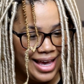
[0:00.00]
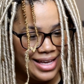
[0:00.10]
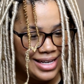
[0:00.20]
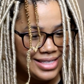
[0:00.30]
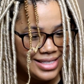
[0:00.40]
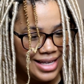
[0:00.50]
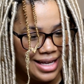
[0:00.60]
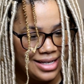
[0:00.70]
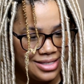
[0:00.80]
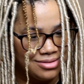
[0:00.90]
And I just
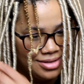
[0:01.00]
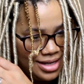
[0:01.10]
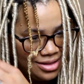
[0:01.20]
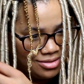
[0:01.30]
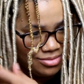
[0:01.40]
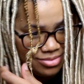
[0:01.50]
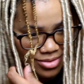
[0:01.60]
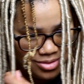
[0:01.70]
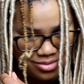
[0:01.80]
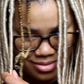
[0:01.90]
kind of do it at the
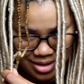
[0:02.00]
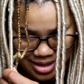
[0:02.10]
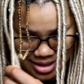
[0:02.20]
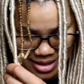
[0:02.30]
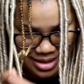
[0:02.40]
root, and